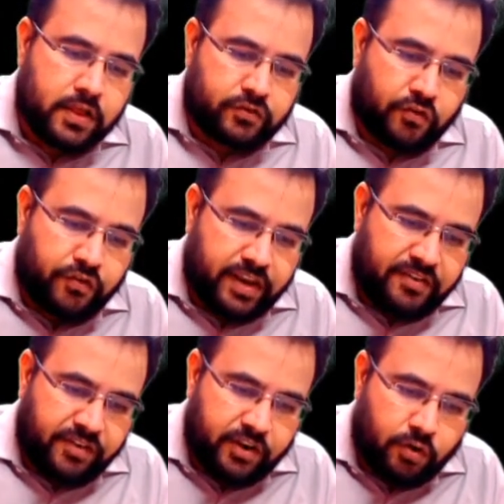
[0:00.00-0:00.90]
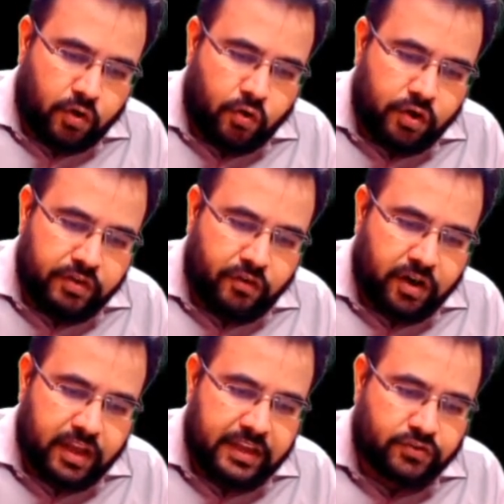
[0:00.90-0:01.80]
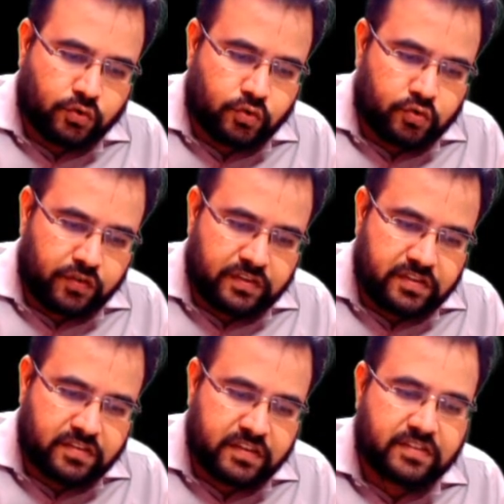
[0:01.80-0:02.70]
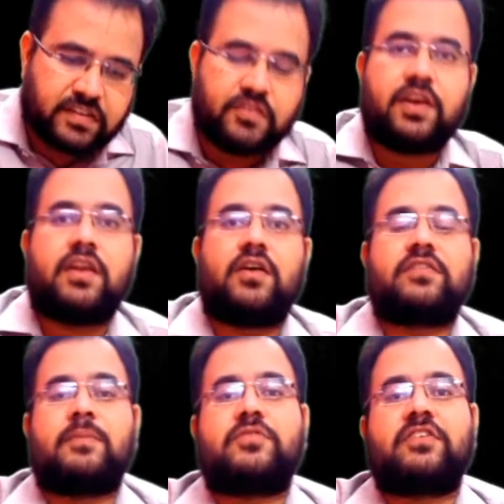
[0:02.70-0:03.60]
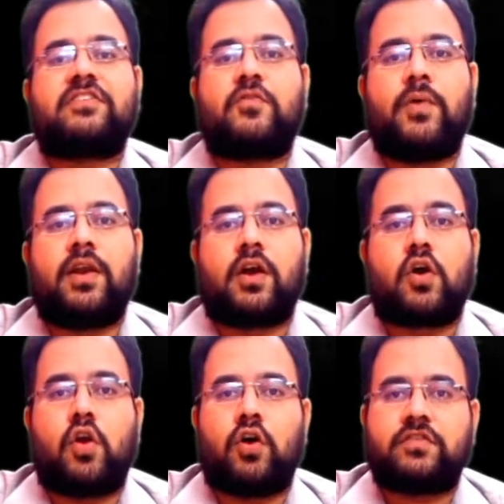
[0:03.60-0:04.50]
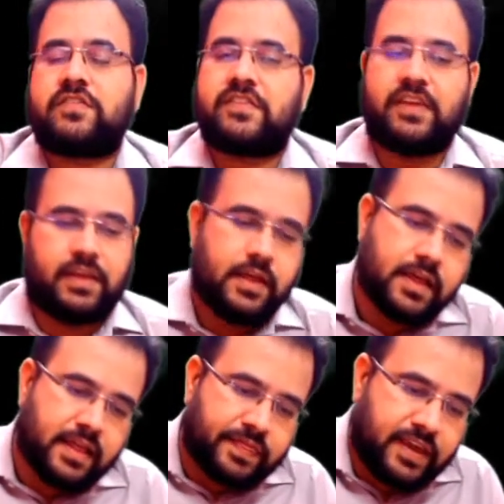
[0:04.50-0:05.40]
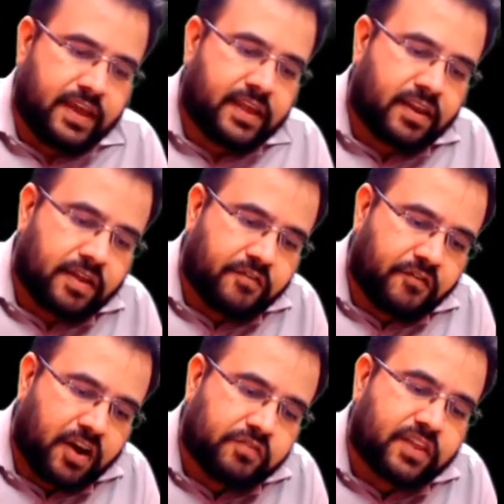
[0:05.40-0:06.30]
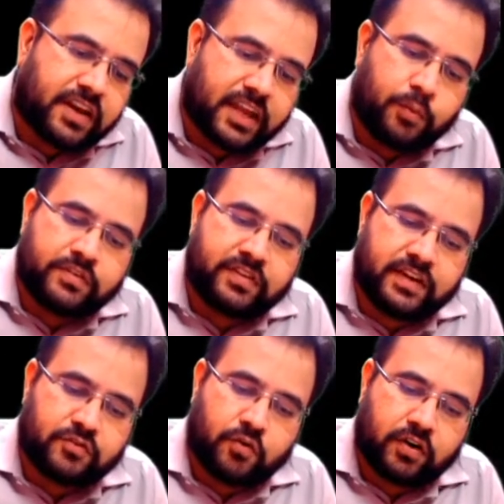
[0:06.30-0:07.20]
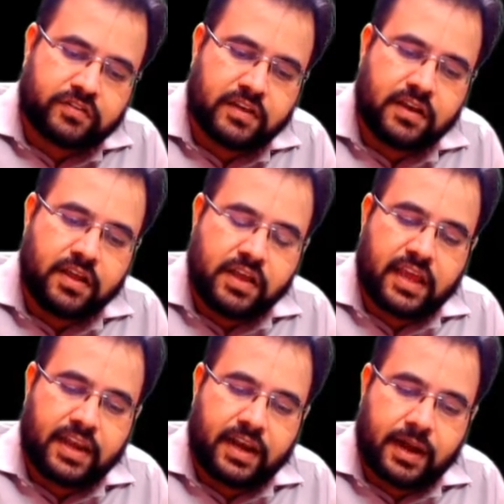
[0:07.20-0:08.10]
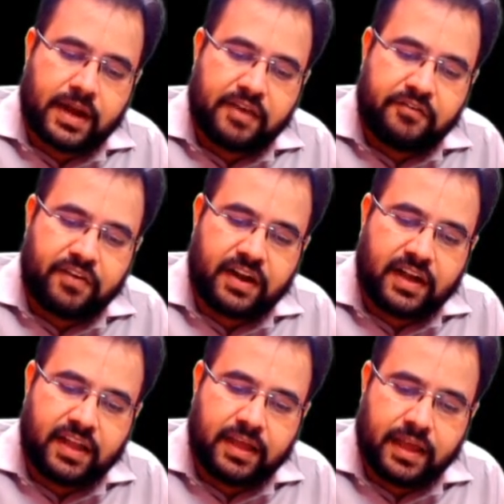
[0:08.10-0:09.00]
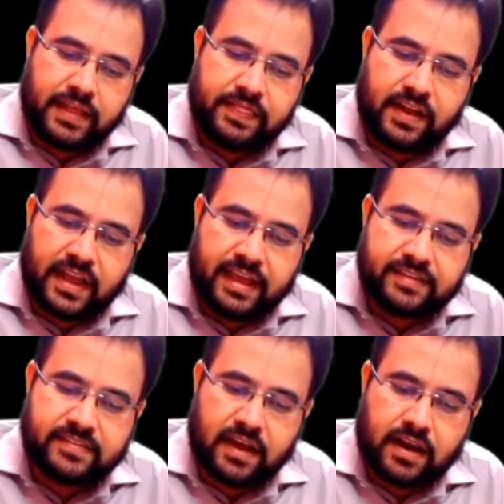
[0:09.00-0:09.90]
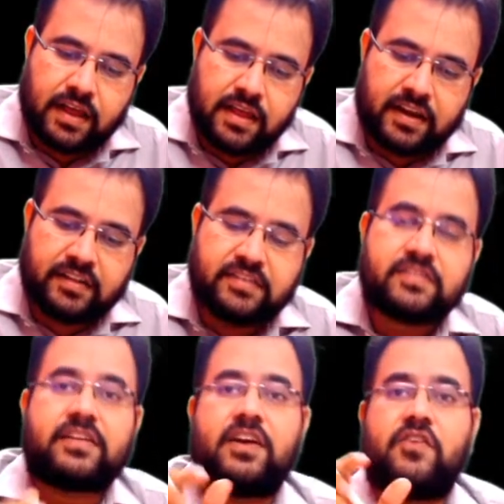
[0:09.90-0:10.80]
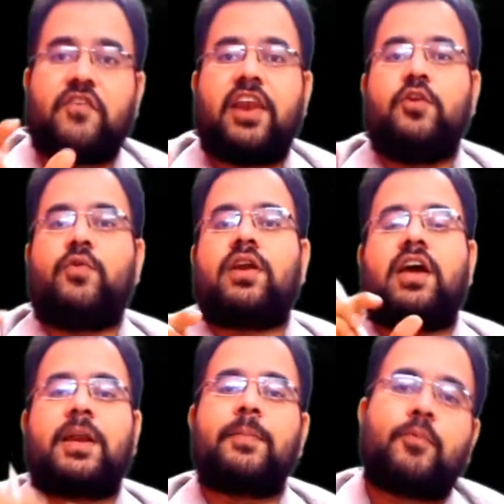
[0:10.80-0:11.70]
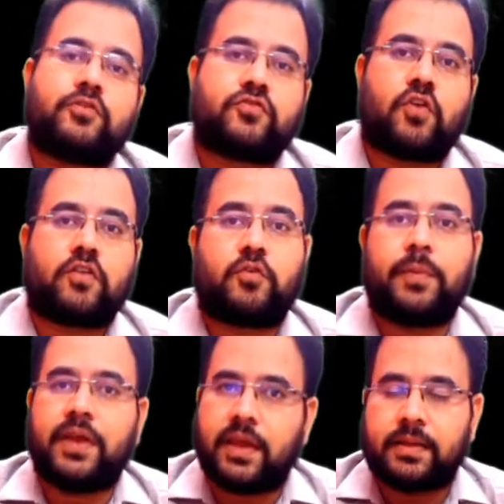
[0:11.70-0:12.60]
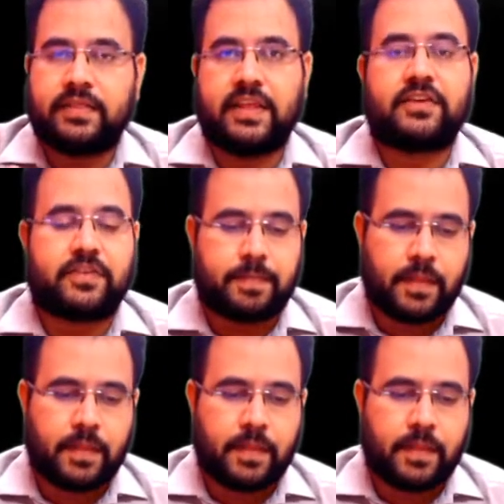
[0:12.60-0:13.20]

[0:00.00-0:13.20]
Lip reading: So whenever you are going for issue, which is 61 subsection 1 clause C, there one of the requisite is what, sir? Definitely in that SR registered valuer ka report should also be there, sir.